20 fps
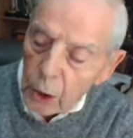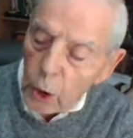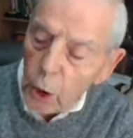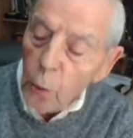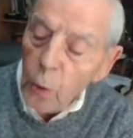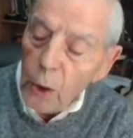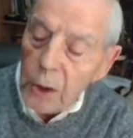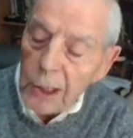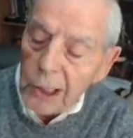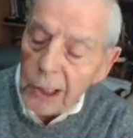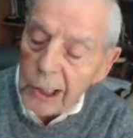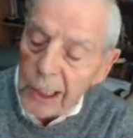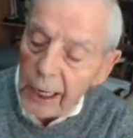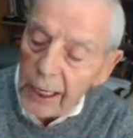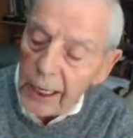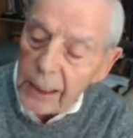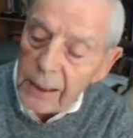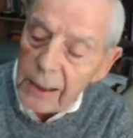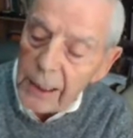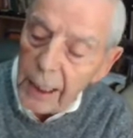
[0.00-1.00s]
You will
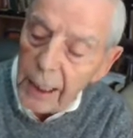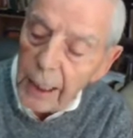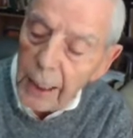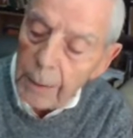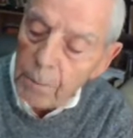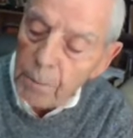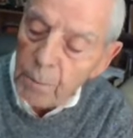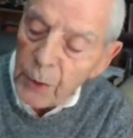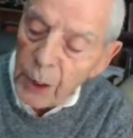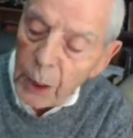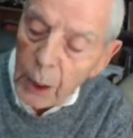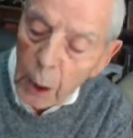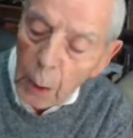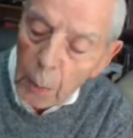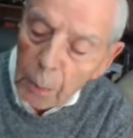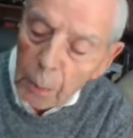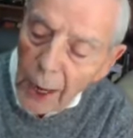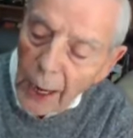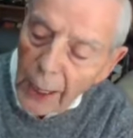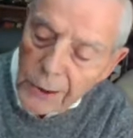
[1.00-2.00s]
say then,
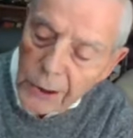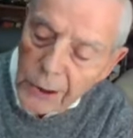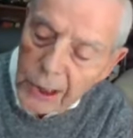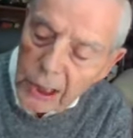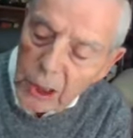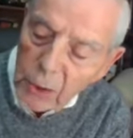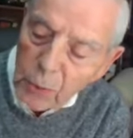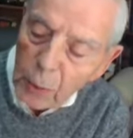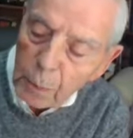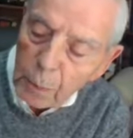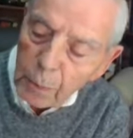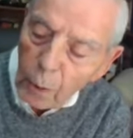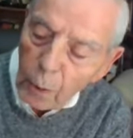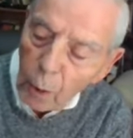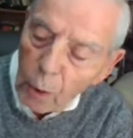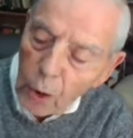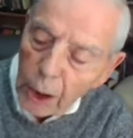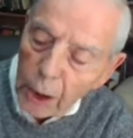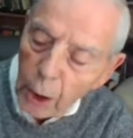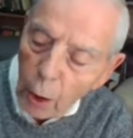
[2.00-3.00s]
branches were
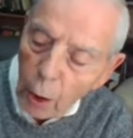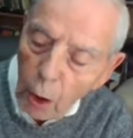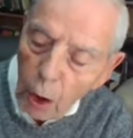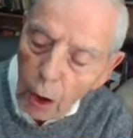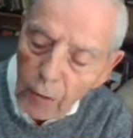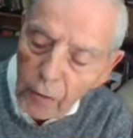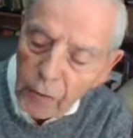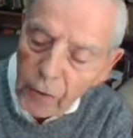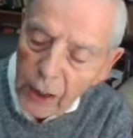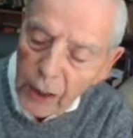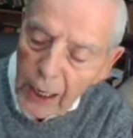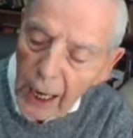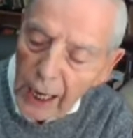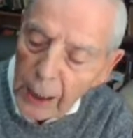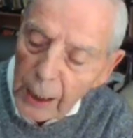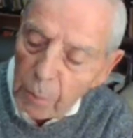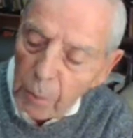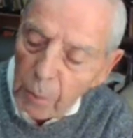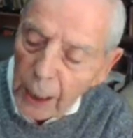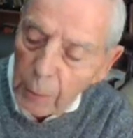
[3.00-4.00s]
broken off that
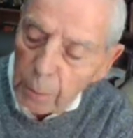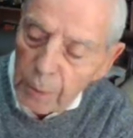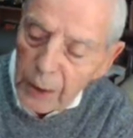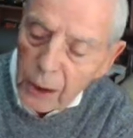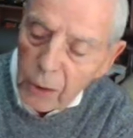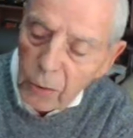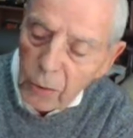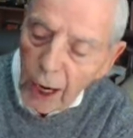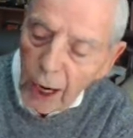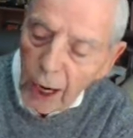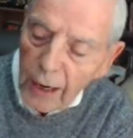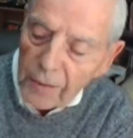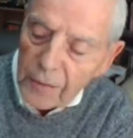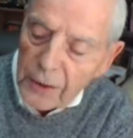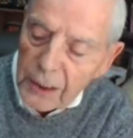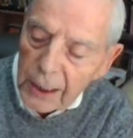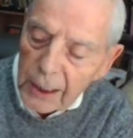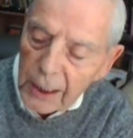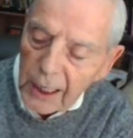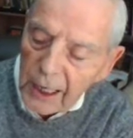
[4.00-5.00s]
I might be
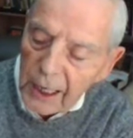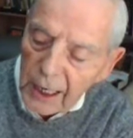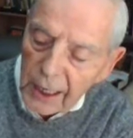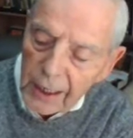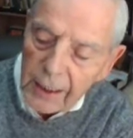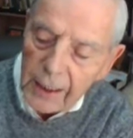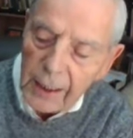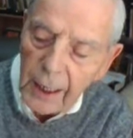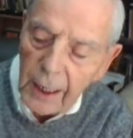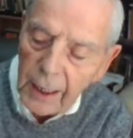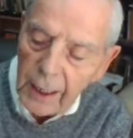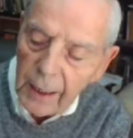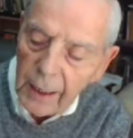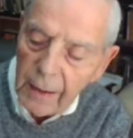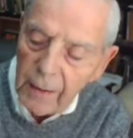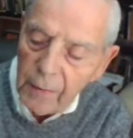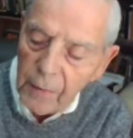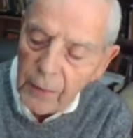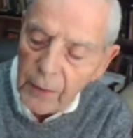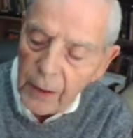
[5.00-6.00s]
grafted in.
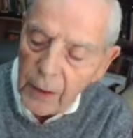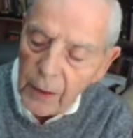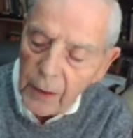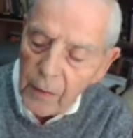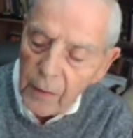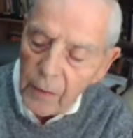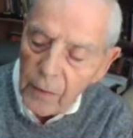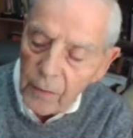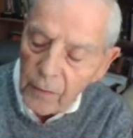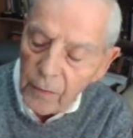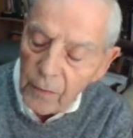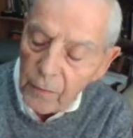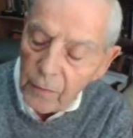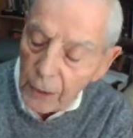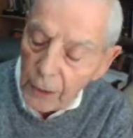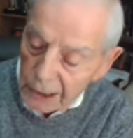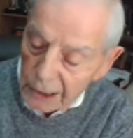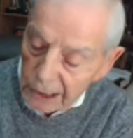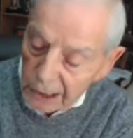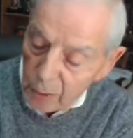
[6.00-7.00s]

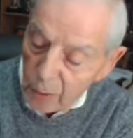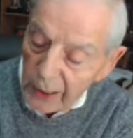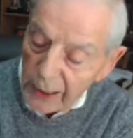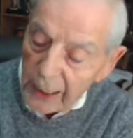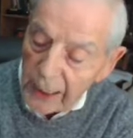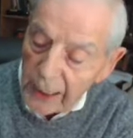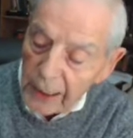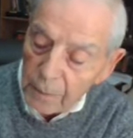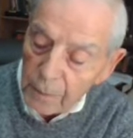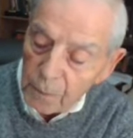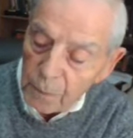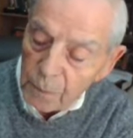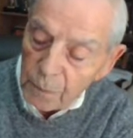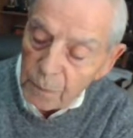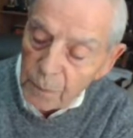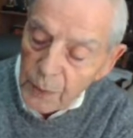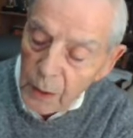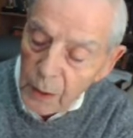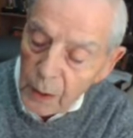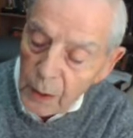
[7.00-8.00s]
Verse 20.
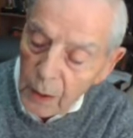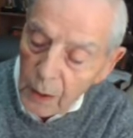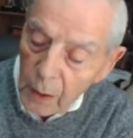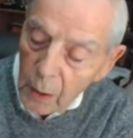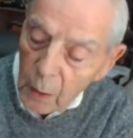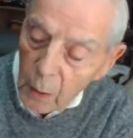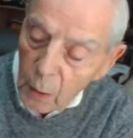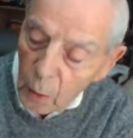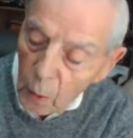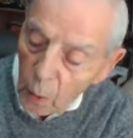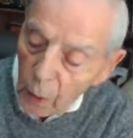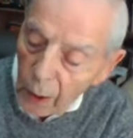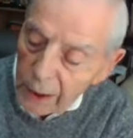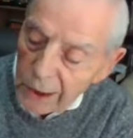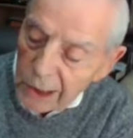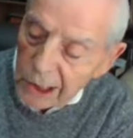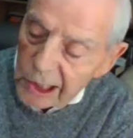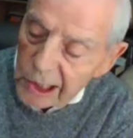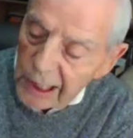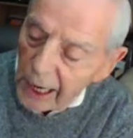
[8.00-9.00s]

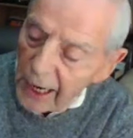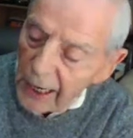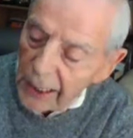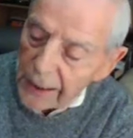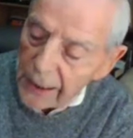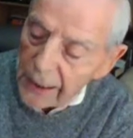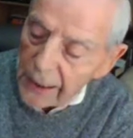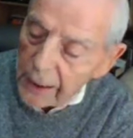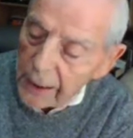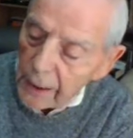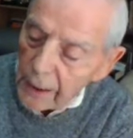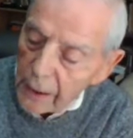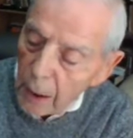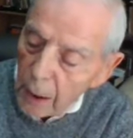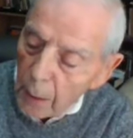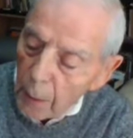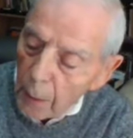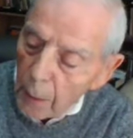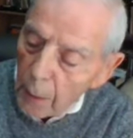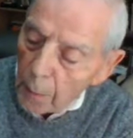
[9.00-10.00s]
Well said,
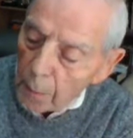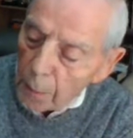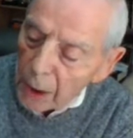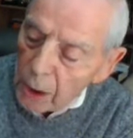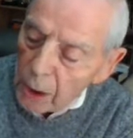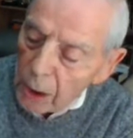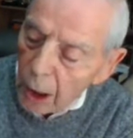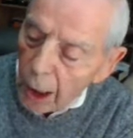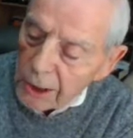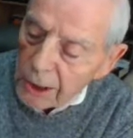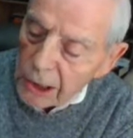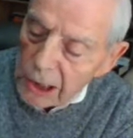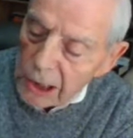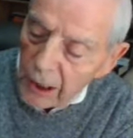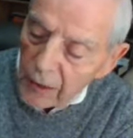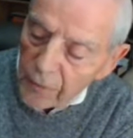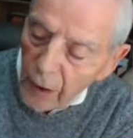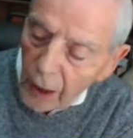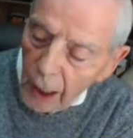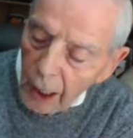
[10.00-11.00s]

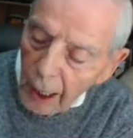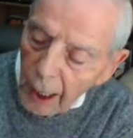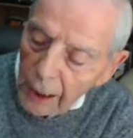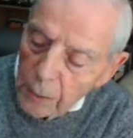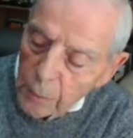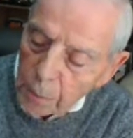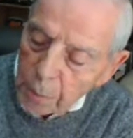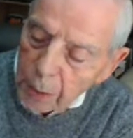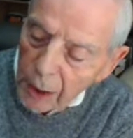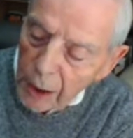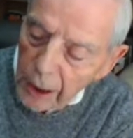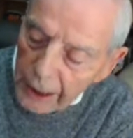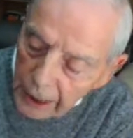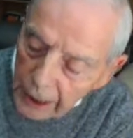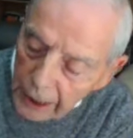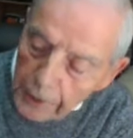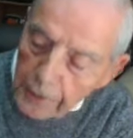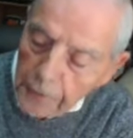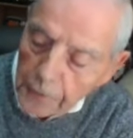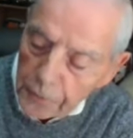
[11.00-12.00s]
because of
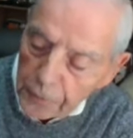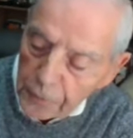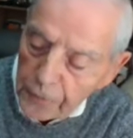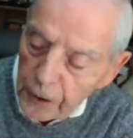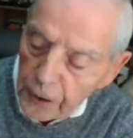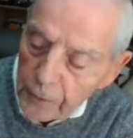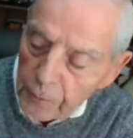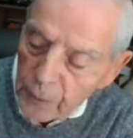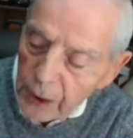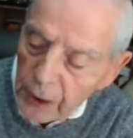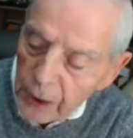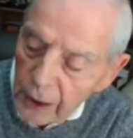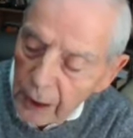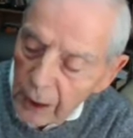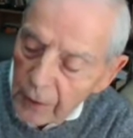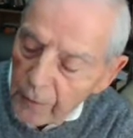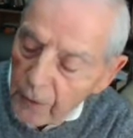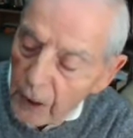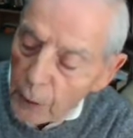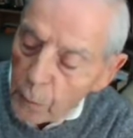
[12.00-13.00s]
unbelief,
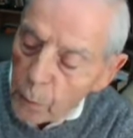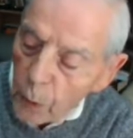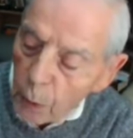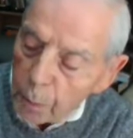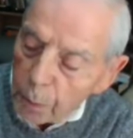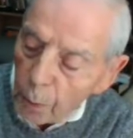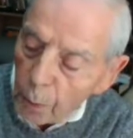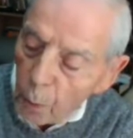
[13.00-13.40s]
they were